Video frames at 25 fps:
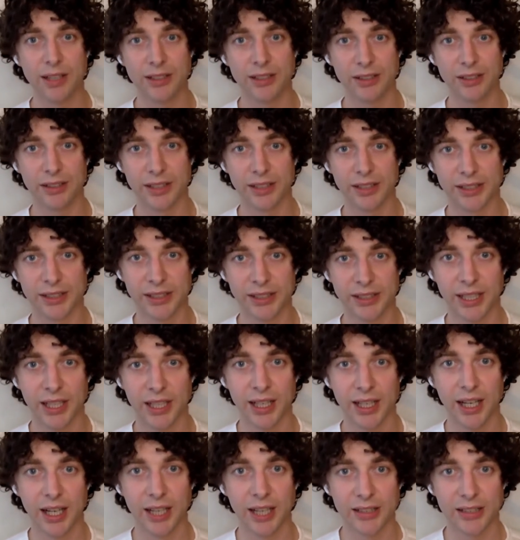on this
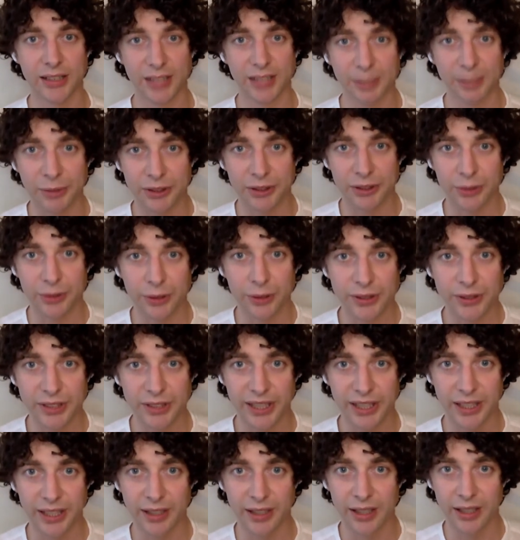somewhat
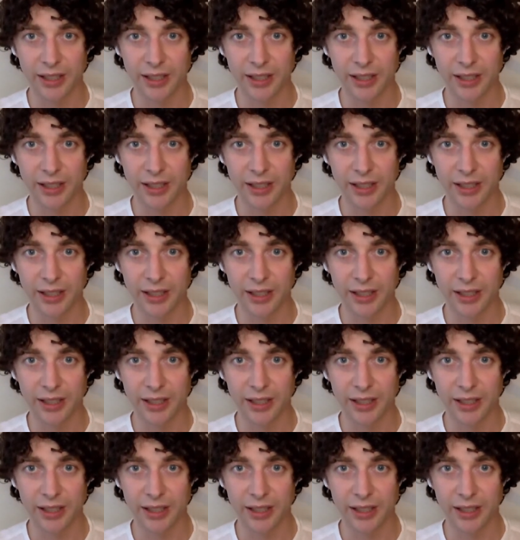daunting